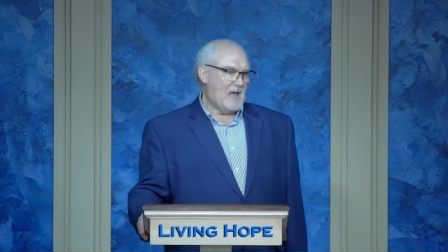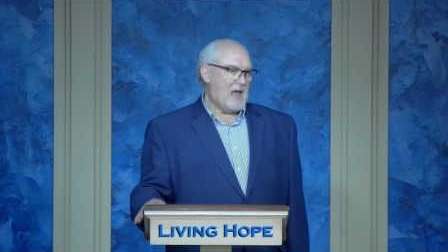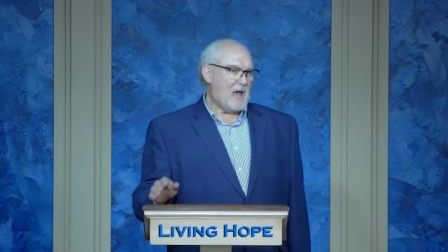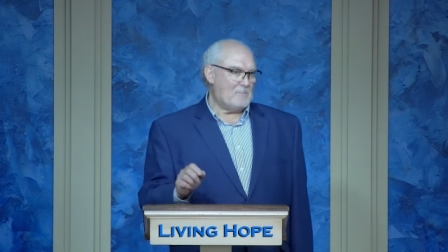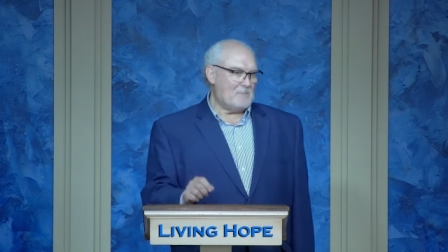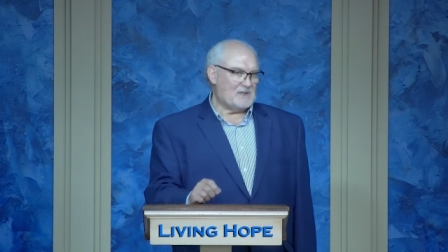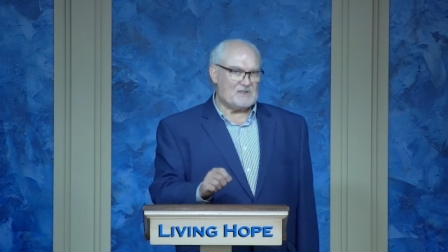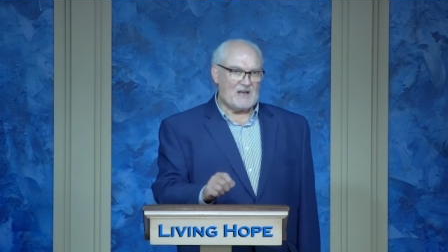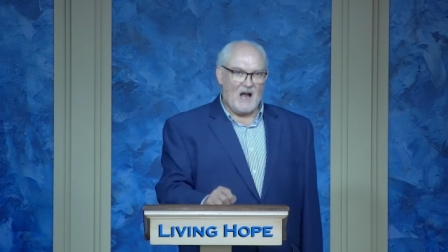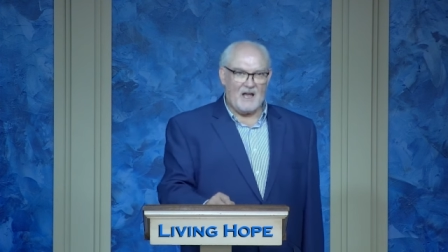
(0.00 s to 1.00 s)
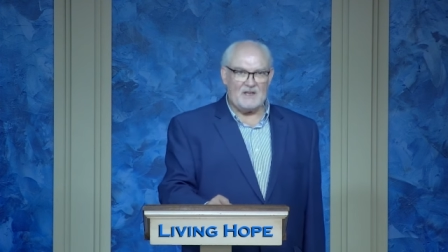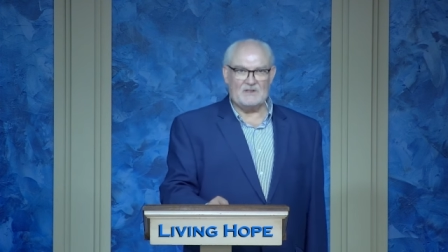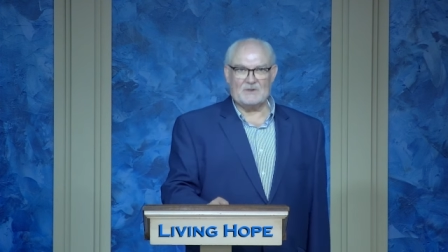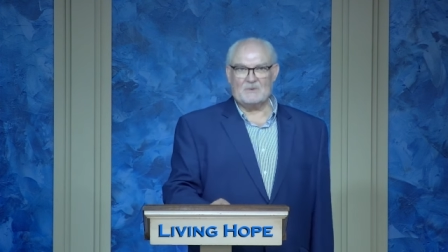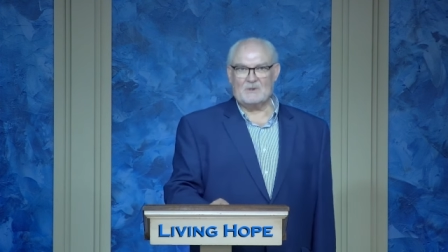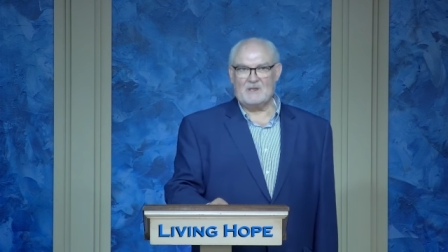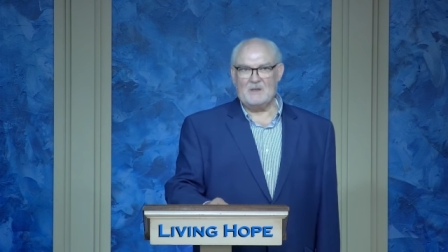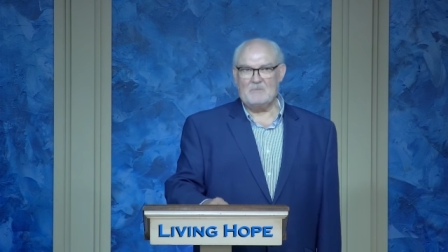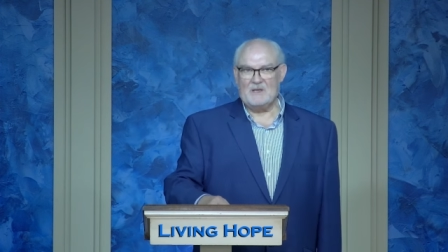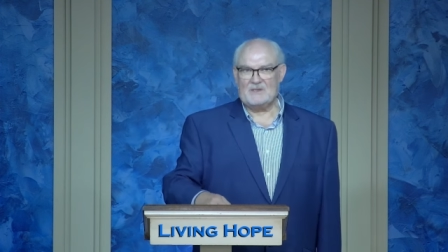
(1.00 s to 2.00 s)
how much kinder will he
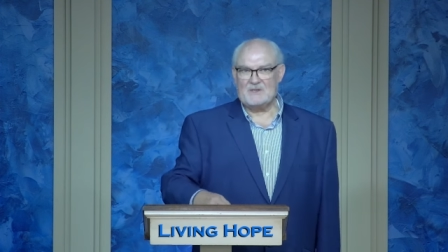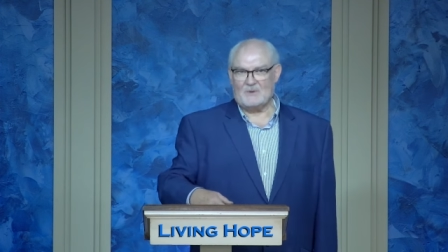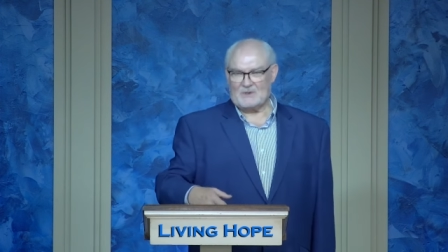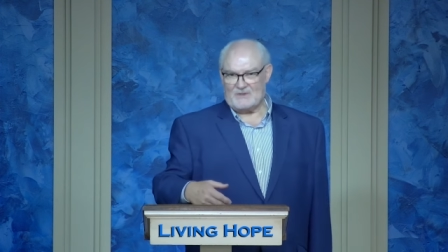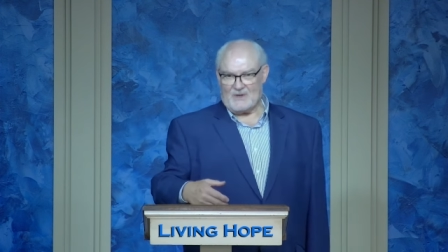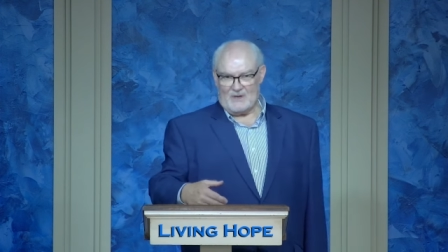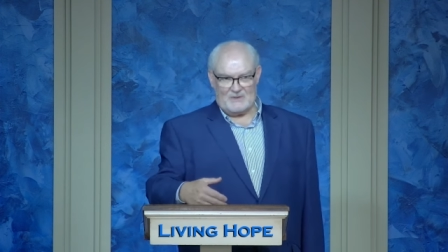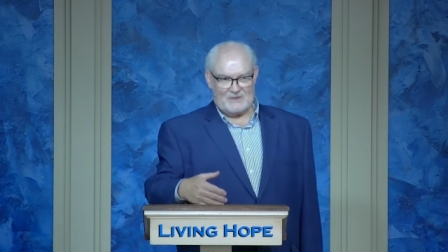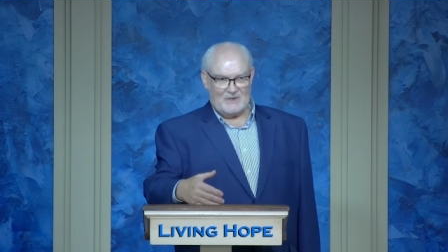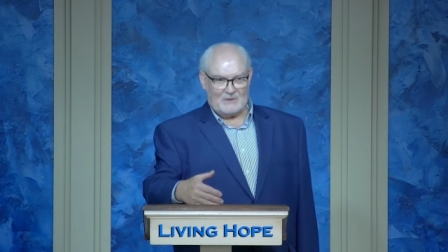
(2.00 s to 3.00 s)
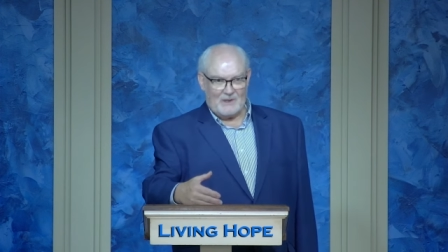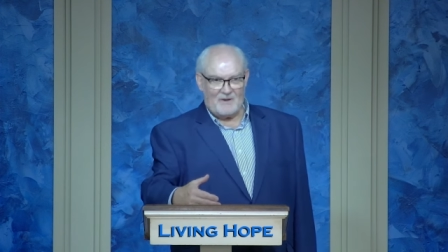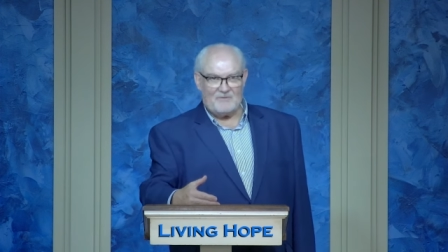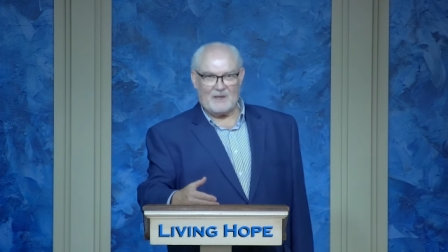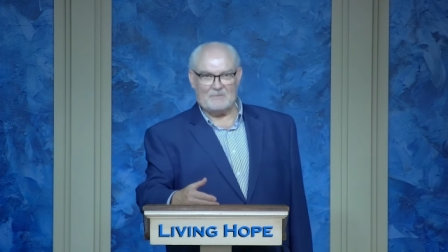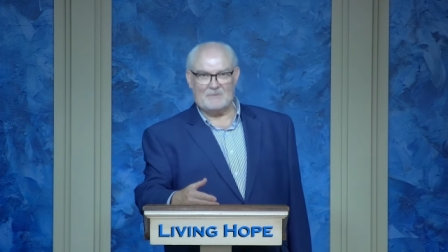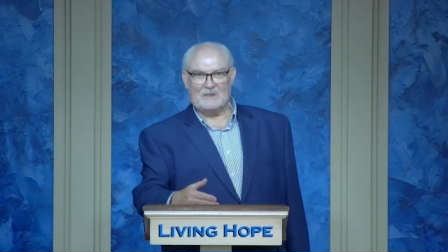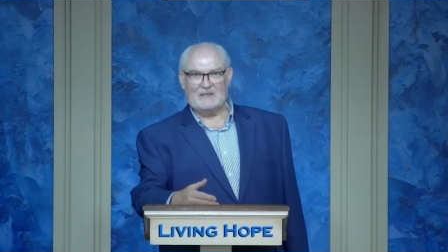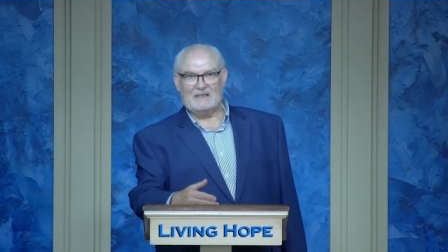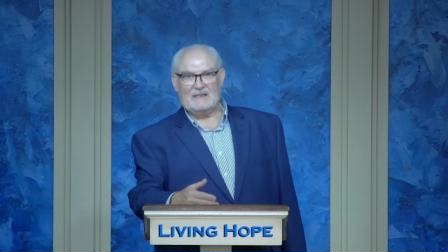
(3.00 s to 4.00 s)
be towards those who love him
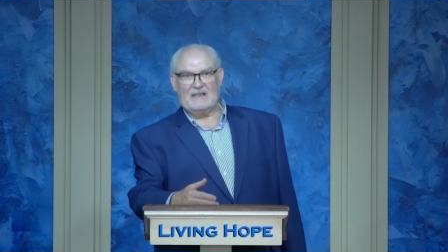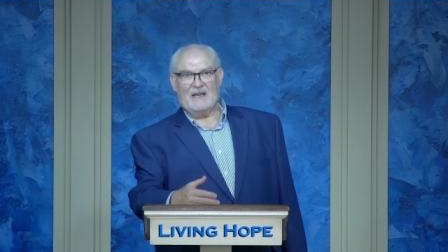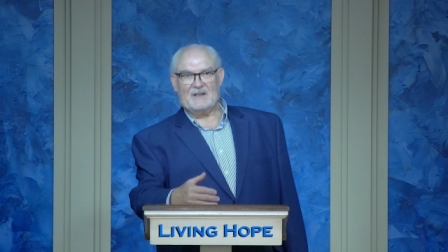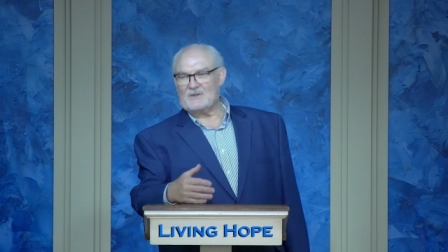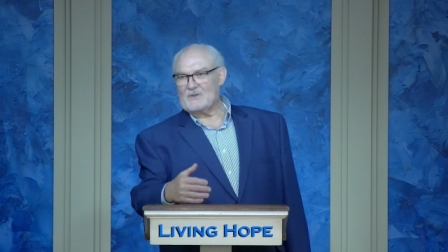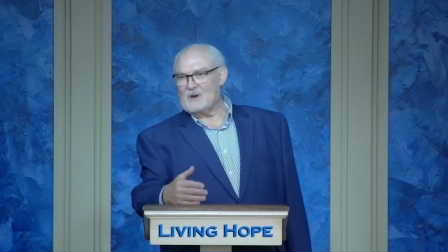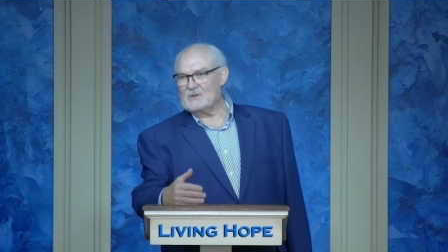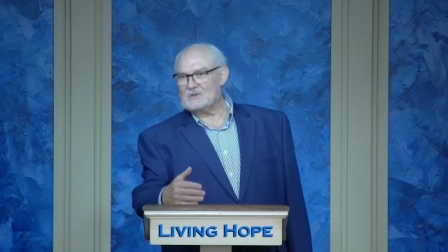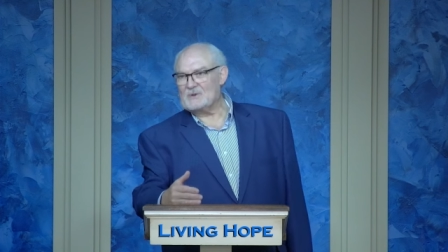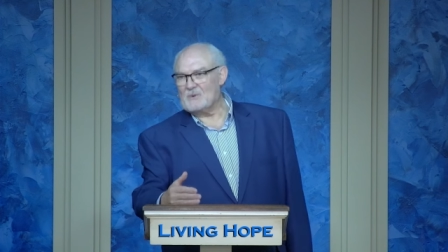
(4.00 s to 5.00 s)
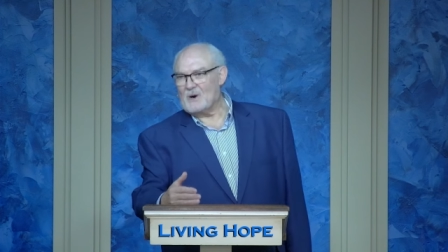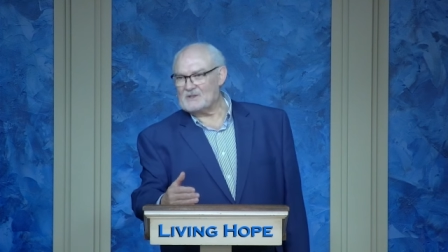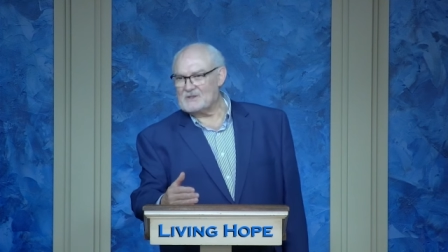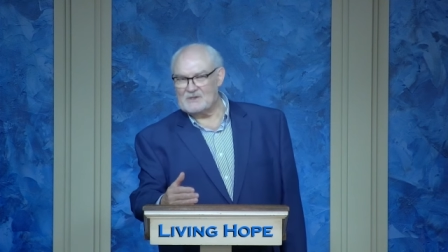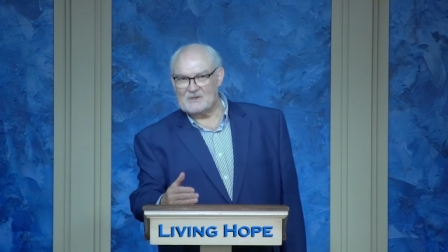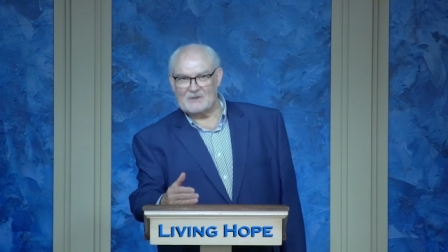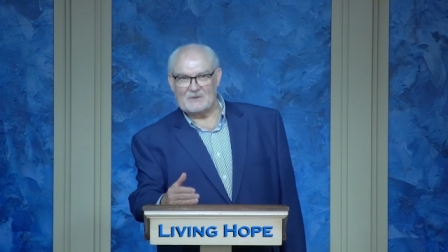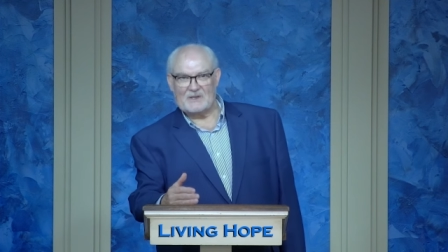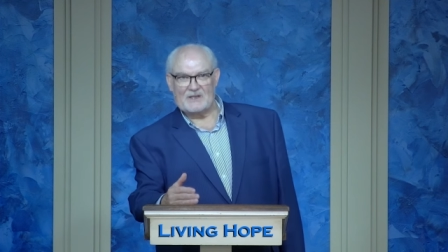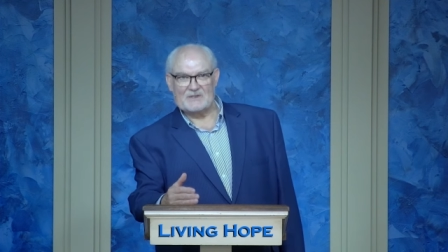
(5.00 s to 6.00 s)
and to those who want to
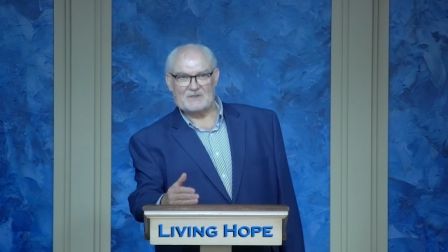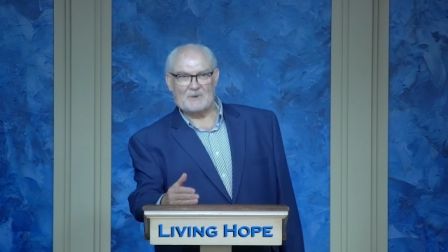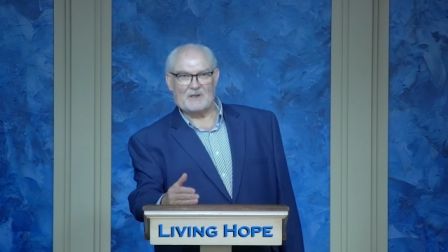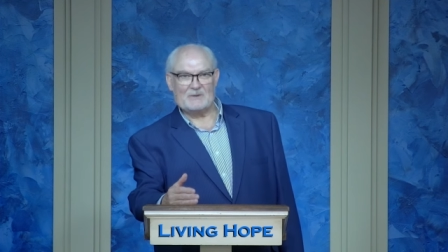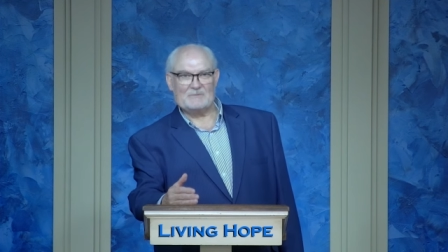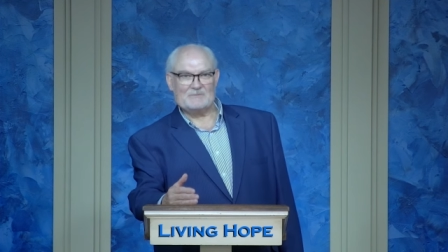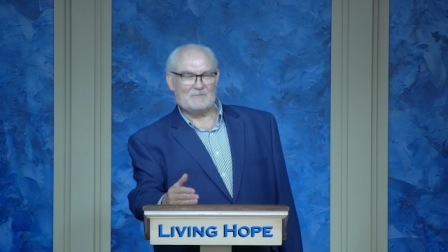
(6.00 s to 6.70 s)
do his will?